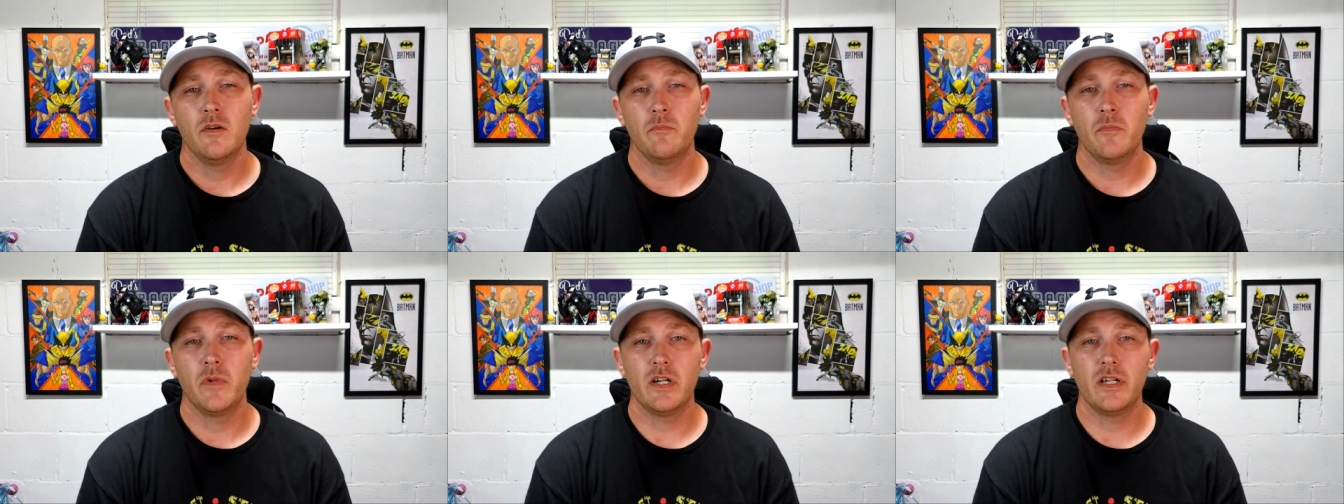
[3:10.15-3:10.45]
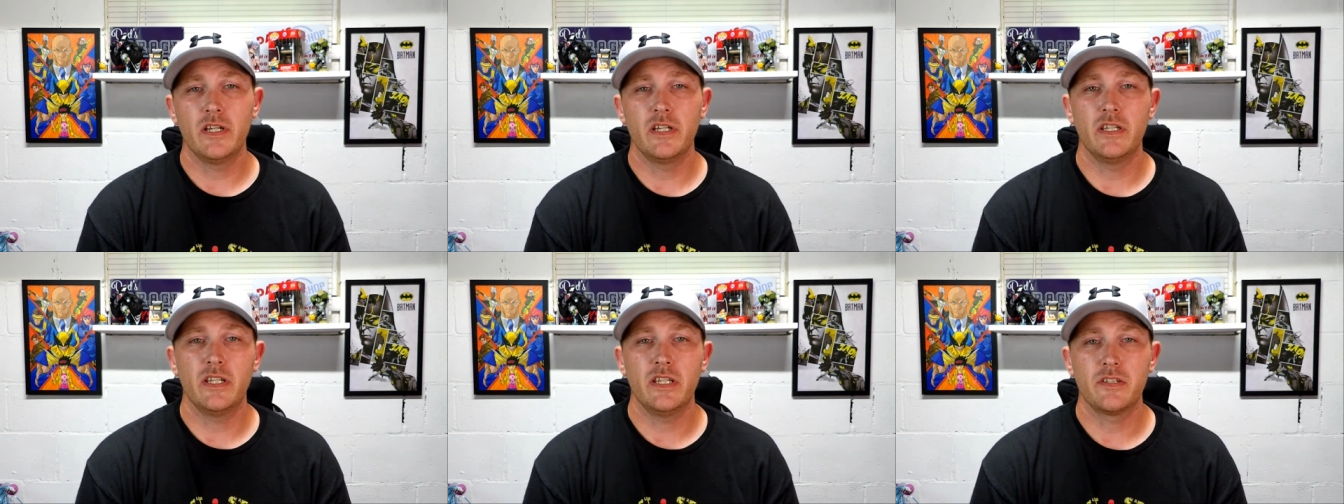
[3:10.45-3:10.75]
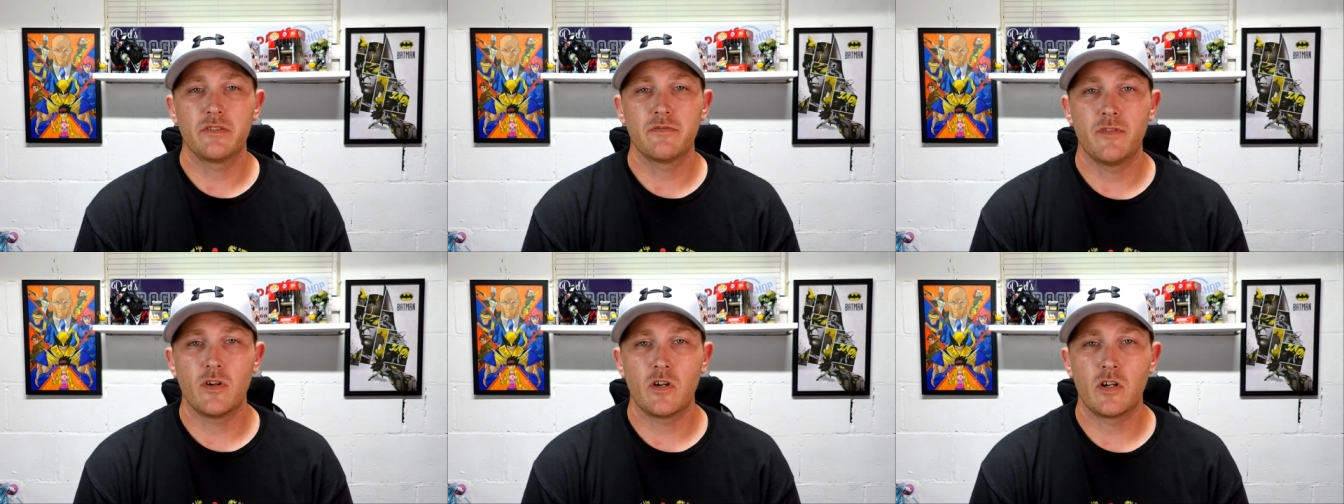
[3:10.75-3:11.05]
But
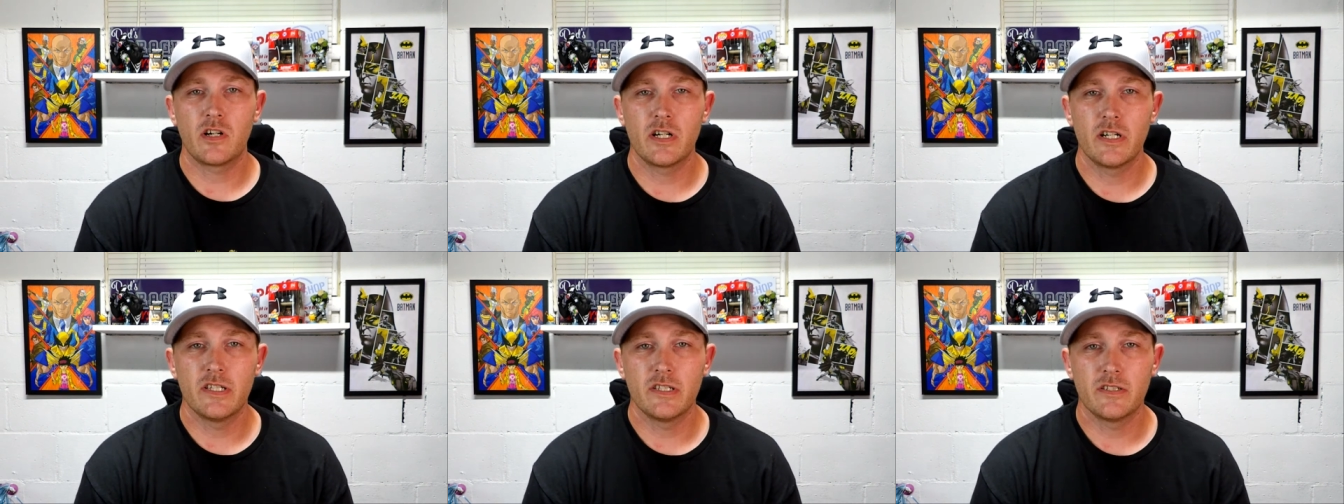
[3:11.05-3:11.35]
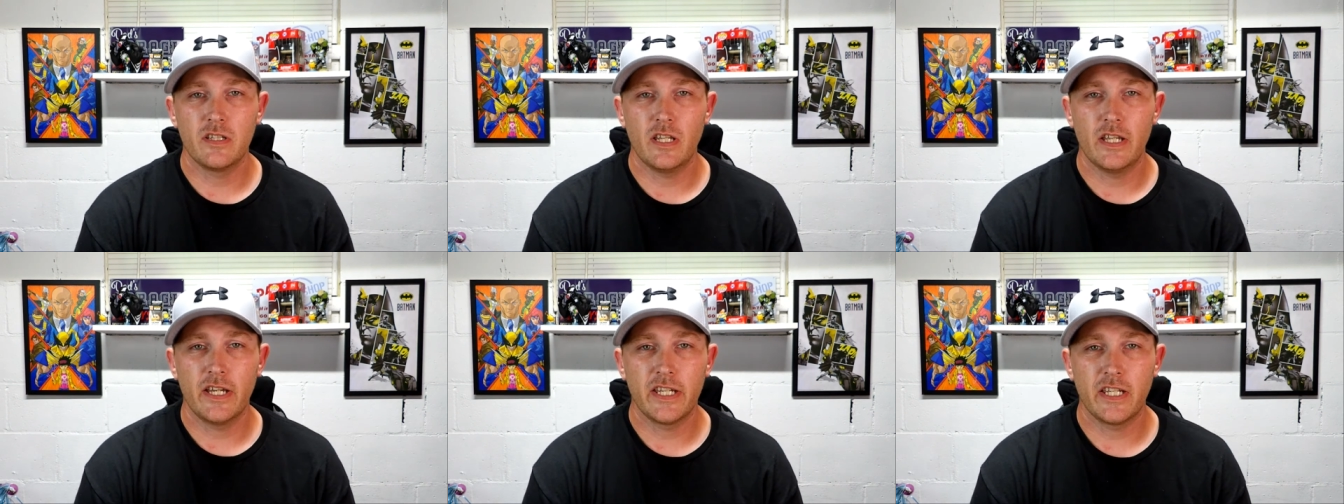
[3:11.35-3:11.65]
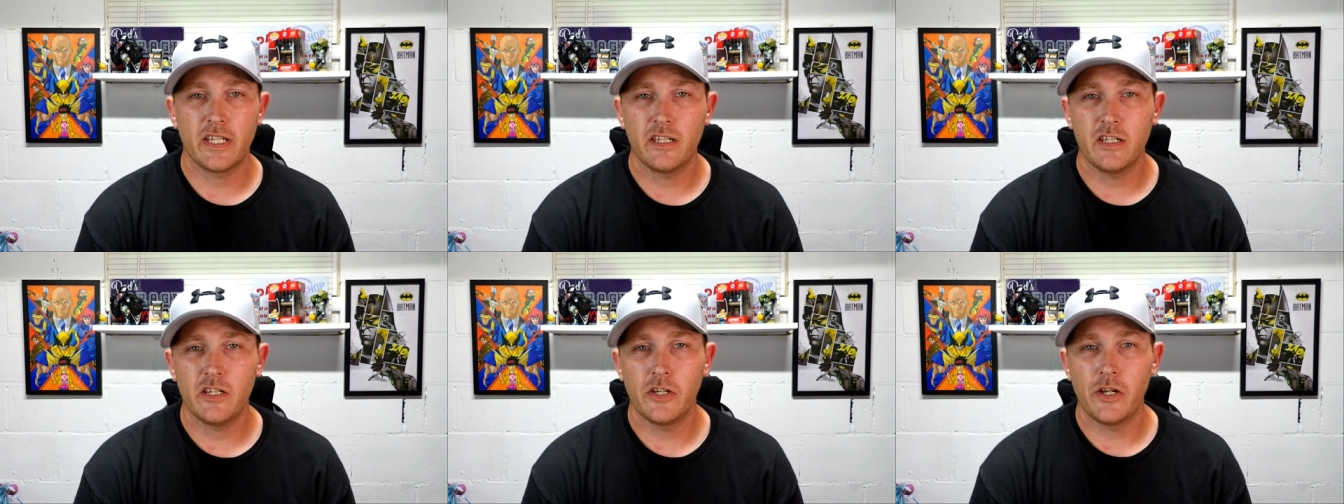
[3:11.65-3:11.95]
as far as,
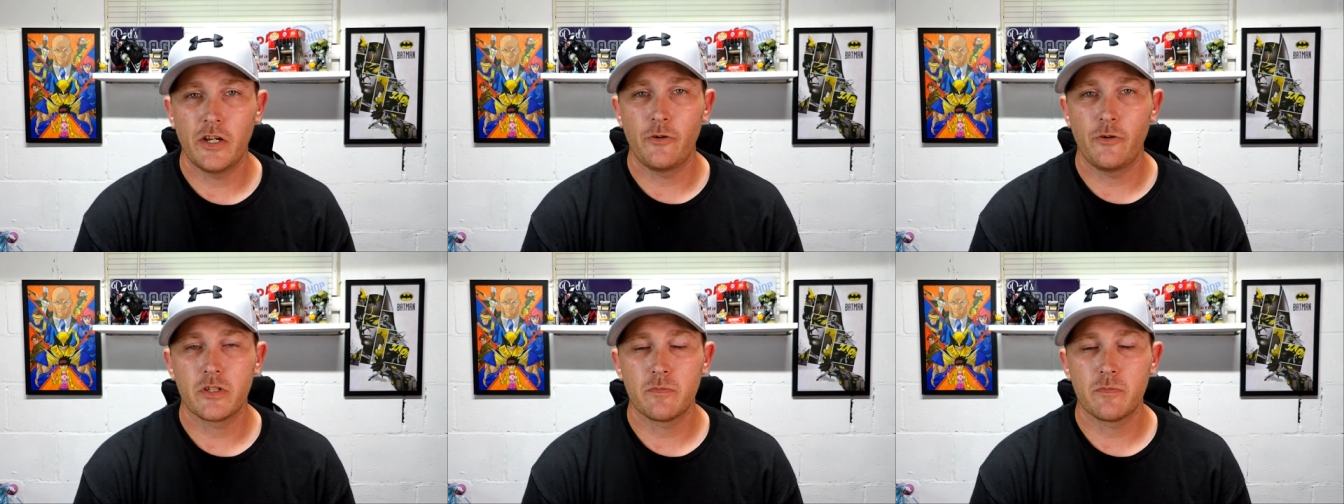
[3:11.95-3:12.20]
like, you know,